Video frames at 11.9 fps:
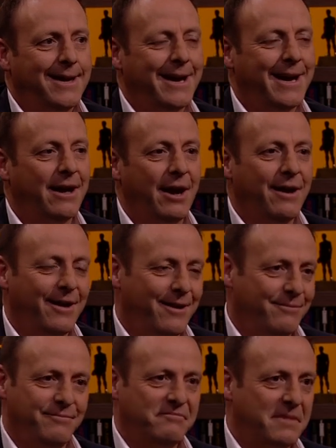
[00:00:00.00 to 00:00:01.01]

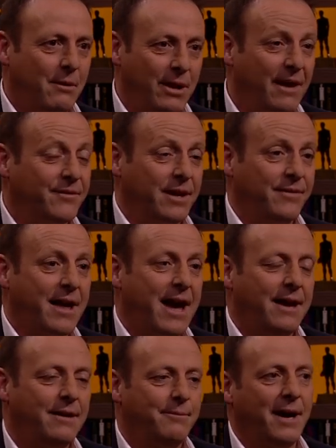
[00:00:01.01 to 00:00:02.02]
And we left it at
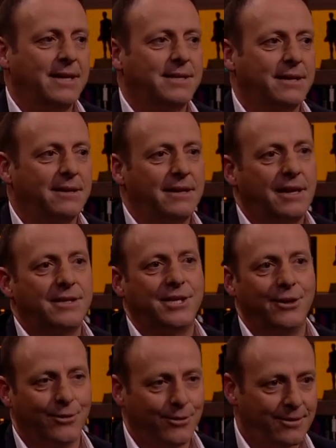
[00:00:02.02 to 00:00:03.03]
that, basically,
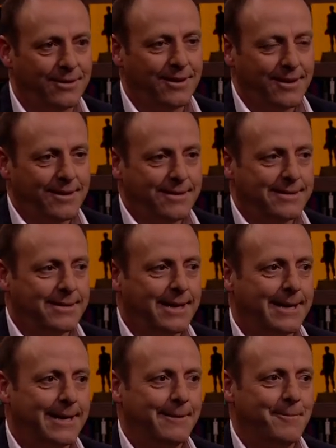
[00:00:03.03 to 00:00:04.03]
until
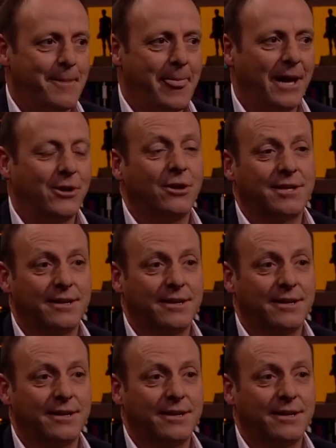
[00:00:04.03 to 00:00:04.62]
they got